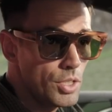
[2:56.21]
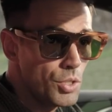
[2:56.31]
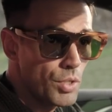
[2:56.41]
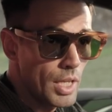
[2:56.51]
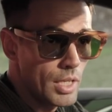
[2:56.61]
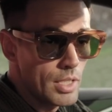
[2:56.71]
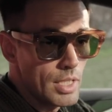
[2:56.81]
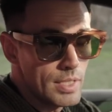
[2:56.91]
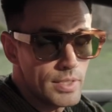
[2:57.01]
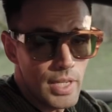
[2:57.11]
you can
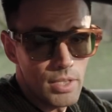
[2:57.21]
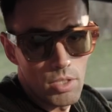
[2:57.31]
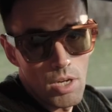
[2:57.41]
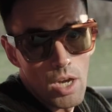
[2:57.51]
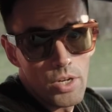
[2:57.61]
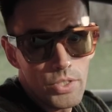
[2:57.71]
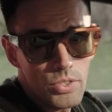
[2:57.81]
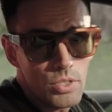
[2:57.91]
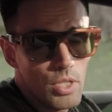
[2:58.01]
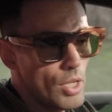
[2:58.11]
set the
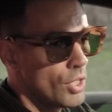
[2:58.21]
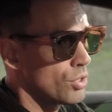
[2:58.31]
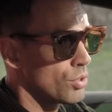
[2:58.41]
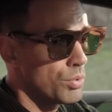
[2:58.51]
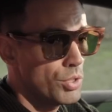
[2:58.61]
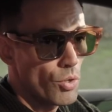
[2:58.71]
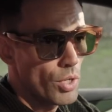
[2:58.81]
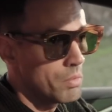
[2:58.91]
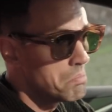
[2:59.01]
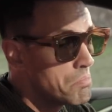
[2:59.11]
colors to
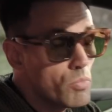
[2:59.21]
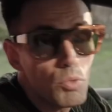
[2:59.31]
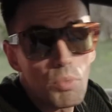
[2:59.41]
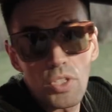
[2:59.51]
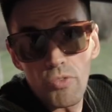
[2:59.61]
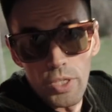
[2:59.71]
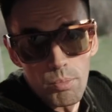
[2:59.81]
your specific